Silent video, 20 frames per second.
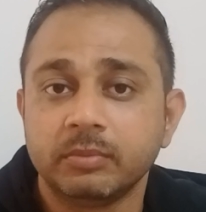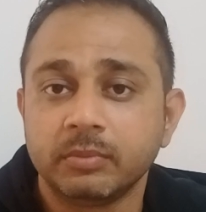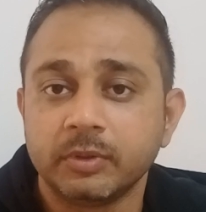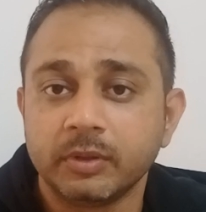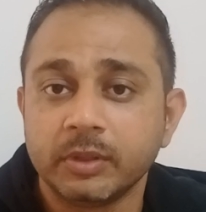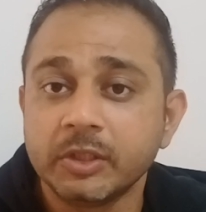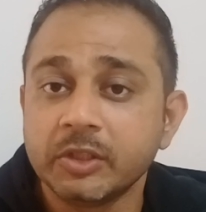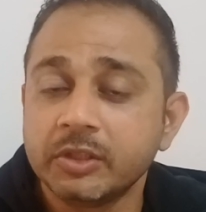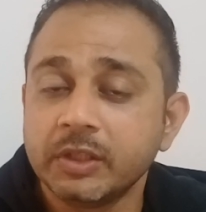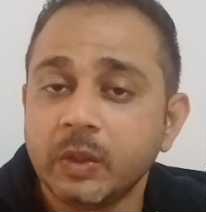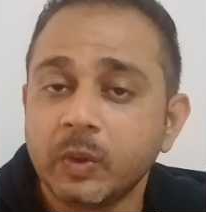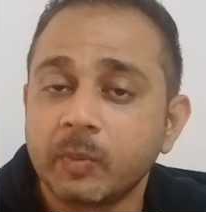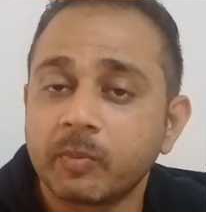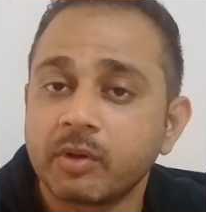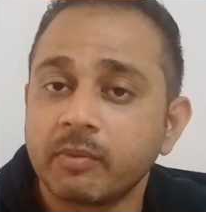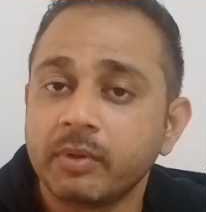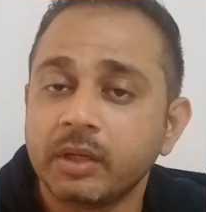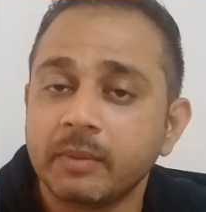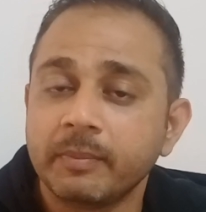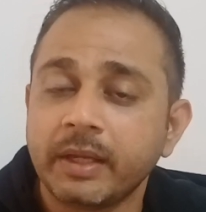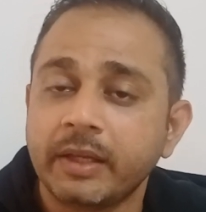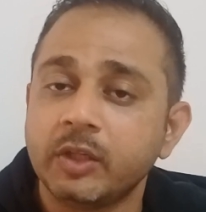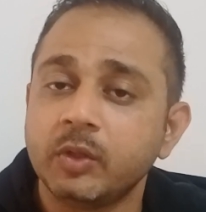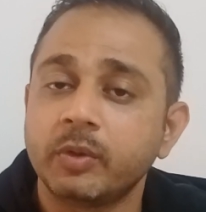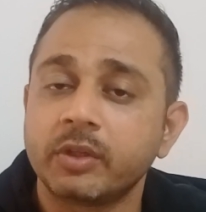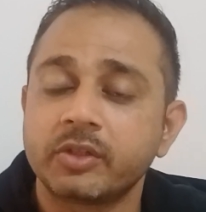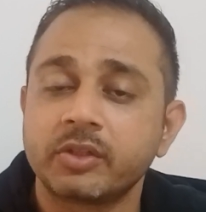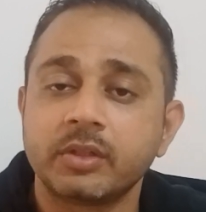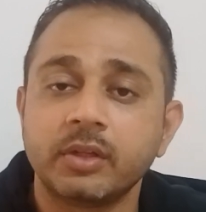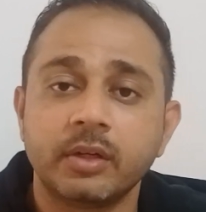easy level problem and you are
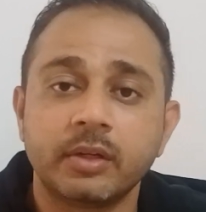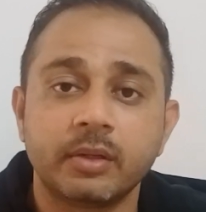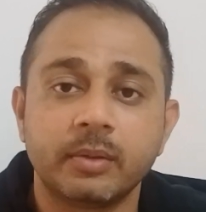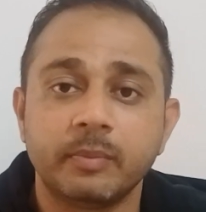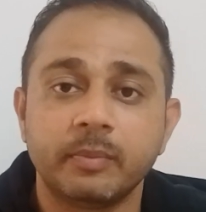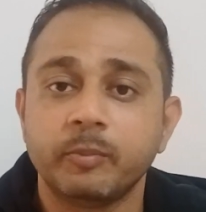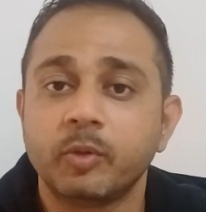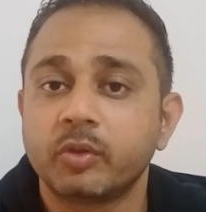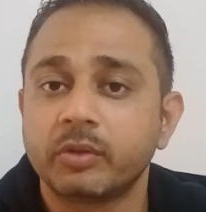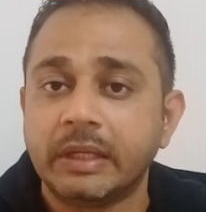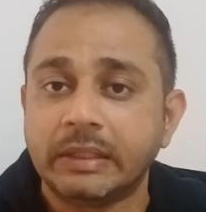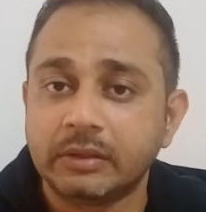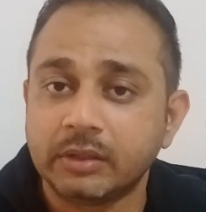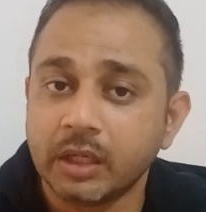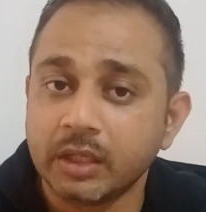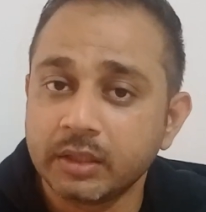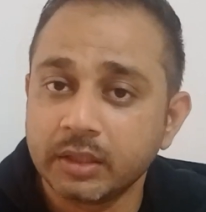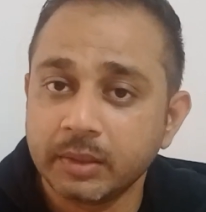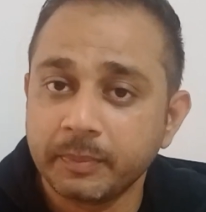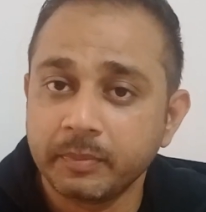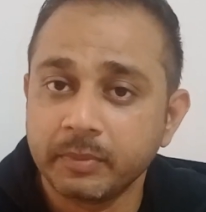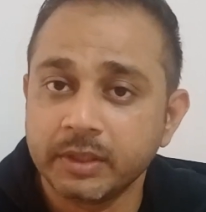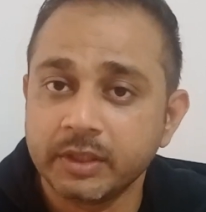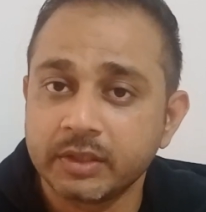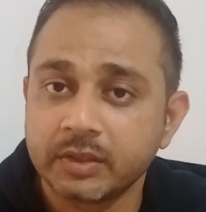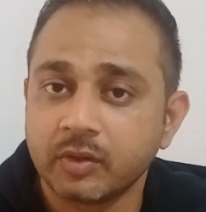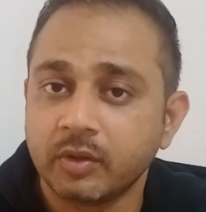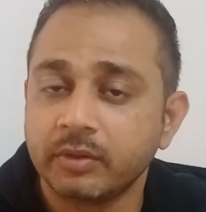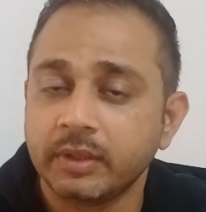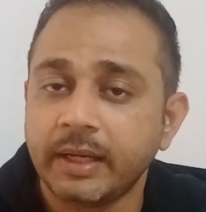stuck more than 30
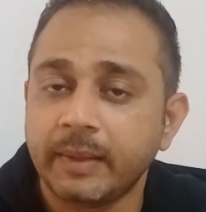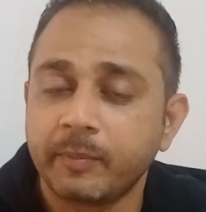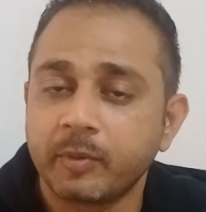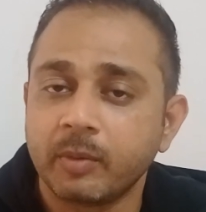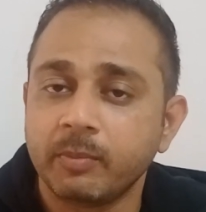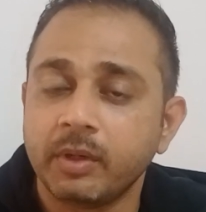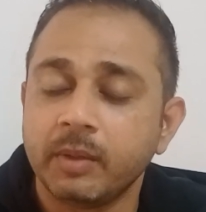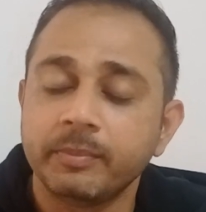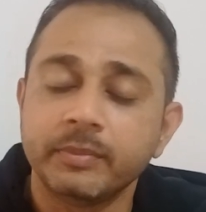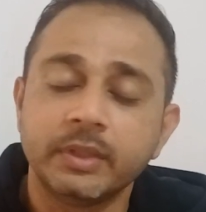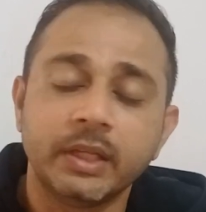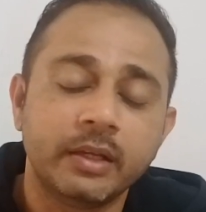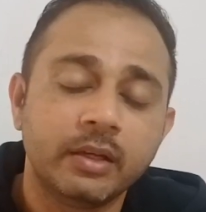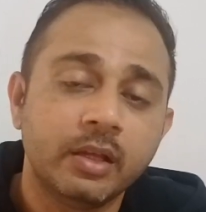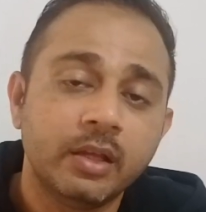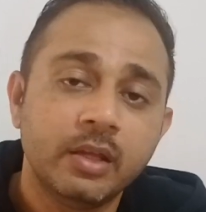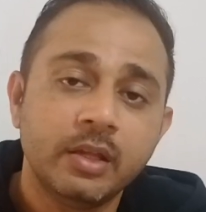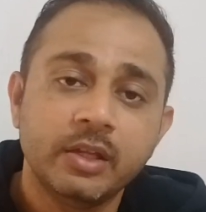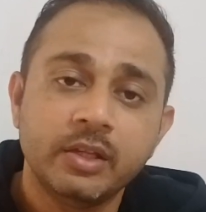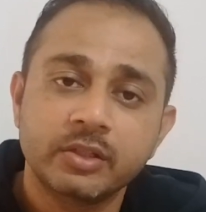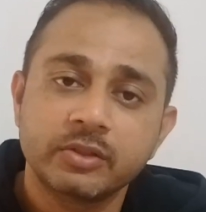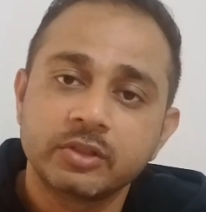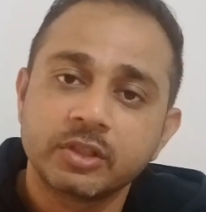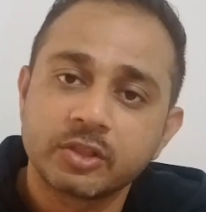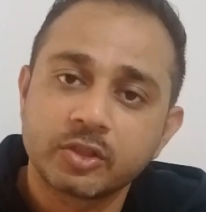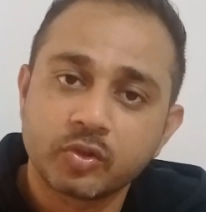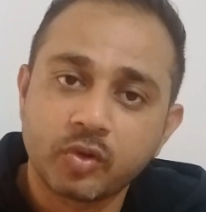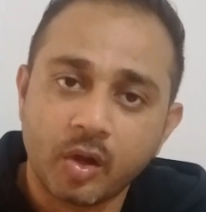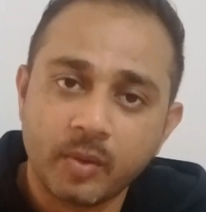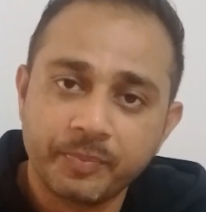minutes on that problem, then just
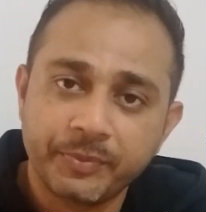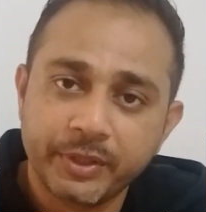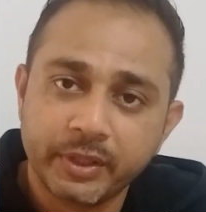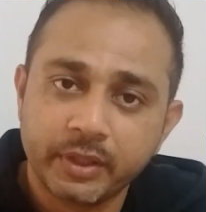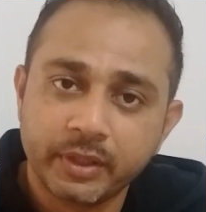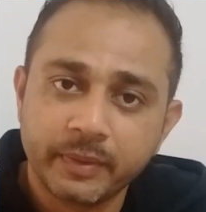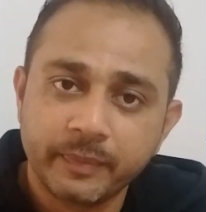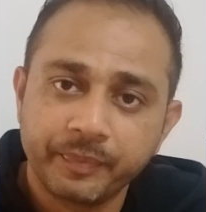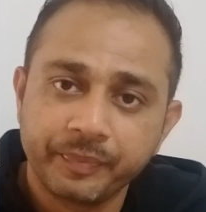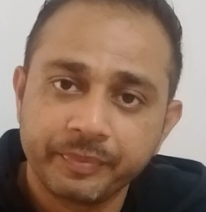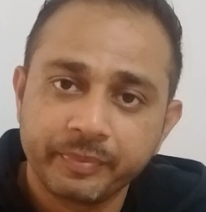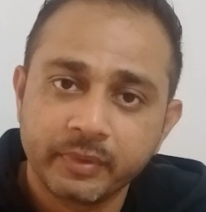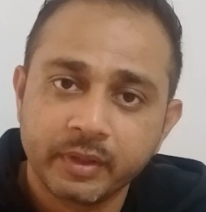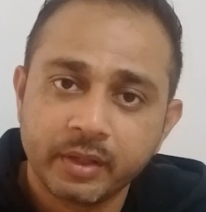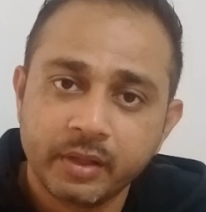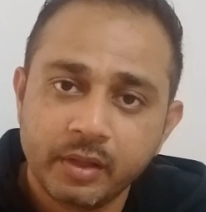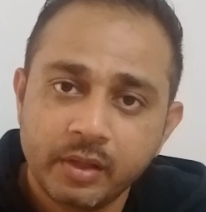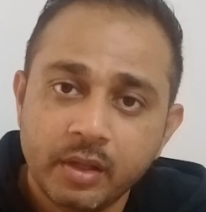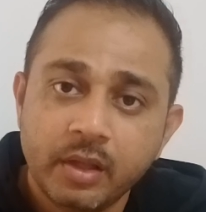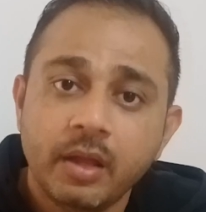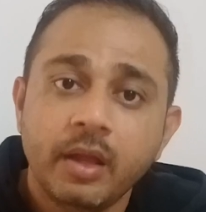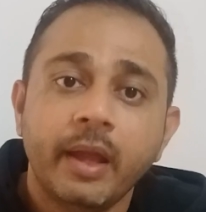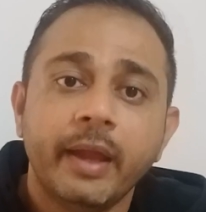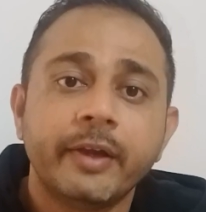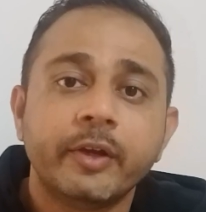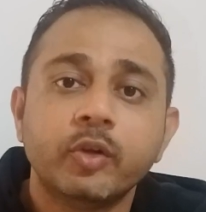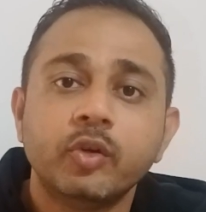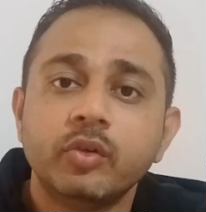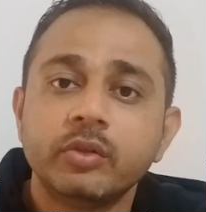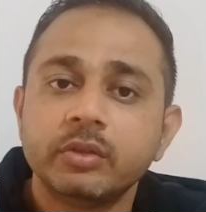stop there
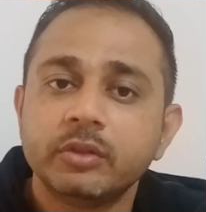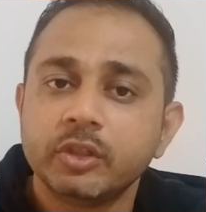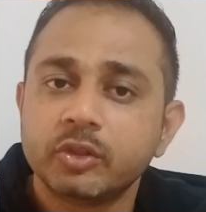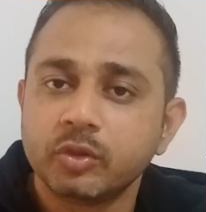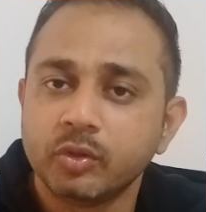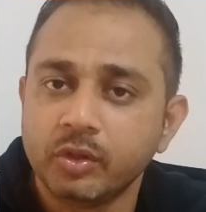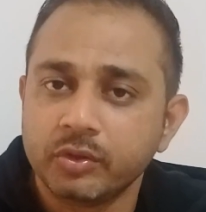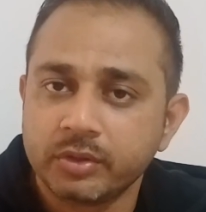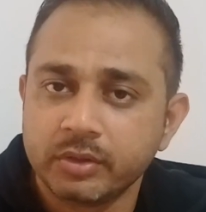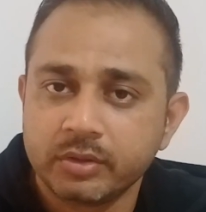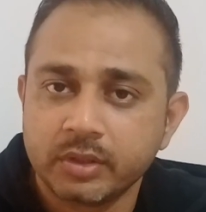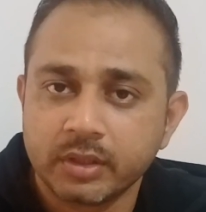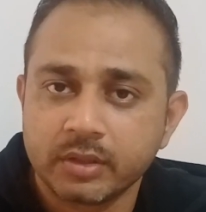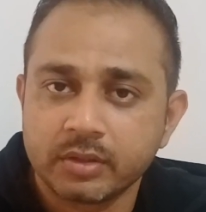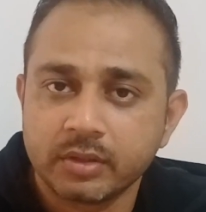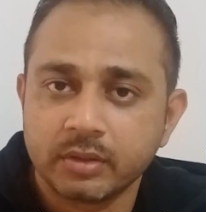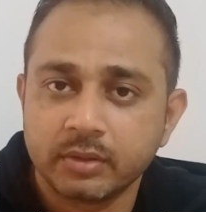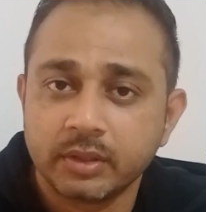and go to the solution section.